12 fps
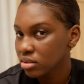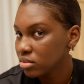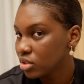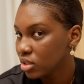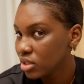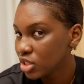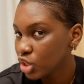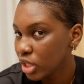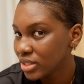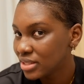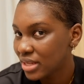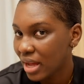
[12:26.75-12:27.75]
no, this is not
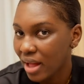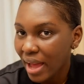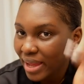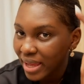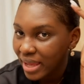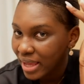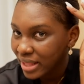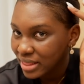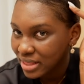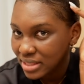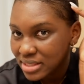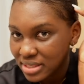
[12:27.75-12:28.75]
a style i
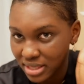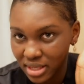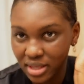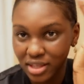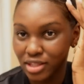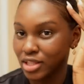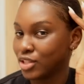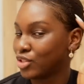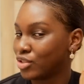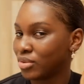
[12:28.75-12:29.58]
hate this thing like